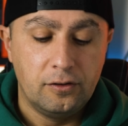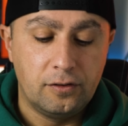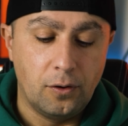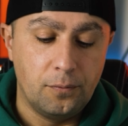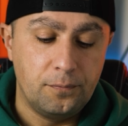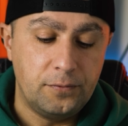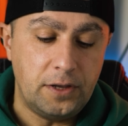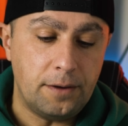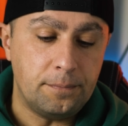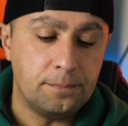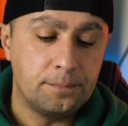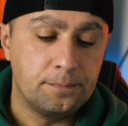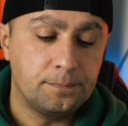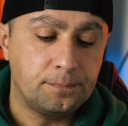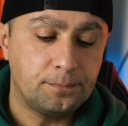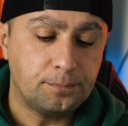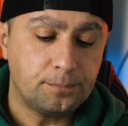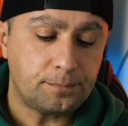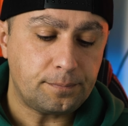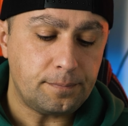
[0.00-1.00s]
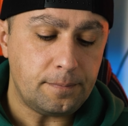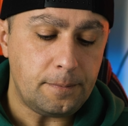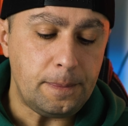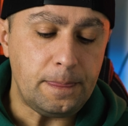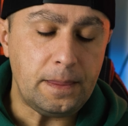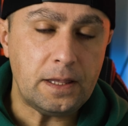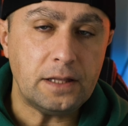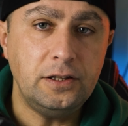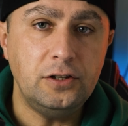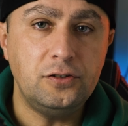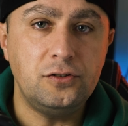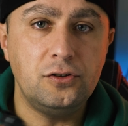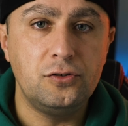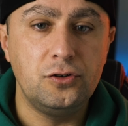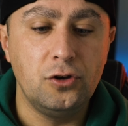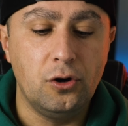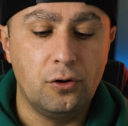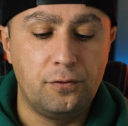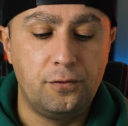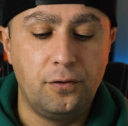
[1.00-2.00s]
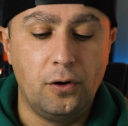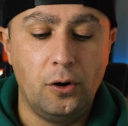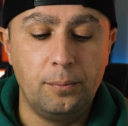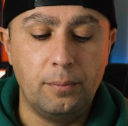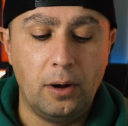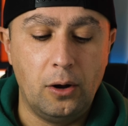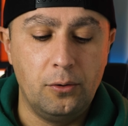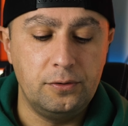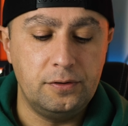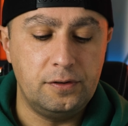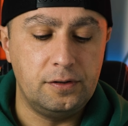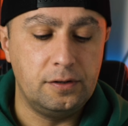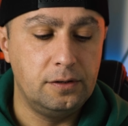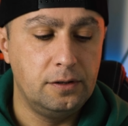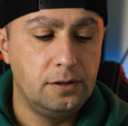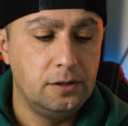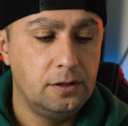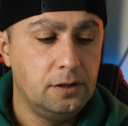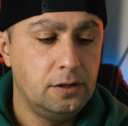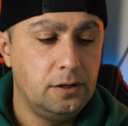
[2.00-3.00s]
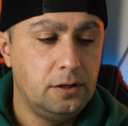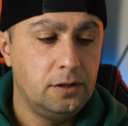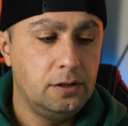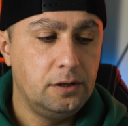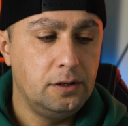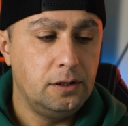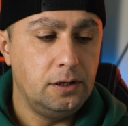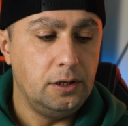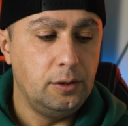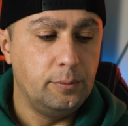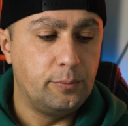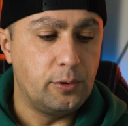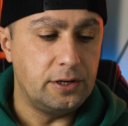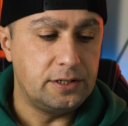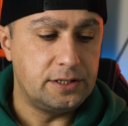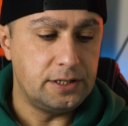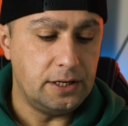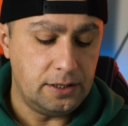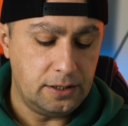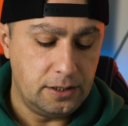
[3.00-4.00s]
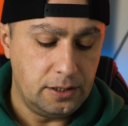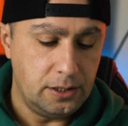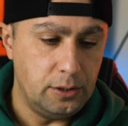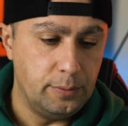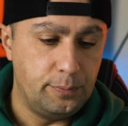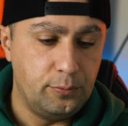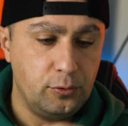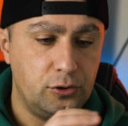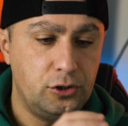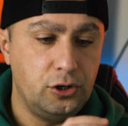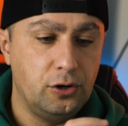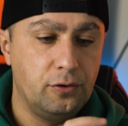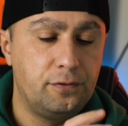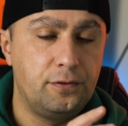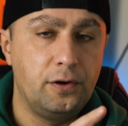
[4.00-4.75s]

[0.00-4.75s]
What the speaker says: So yeah, this is your phone mount. You press it, you put your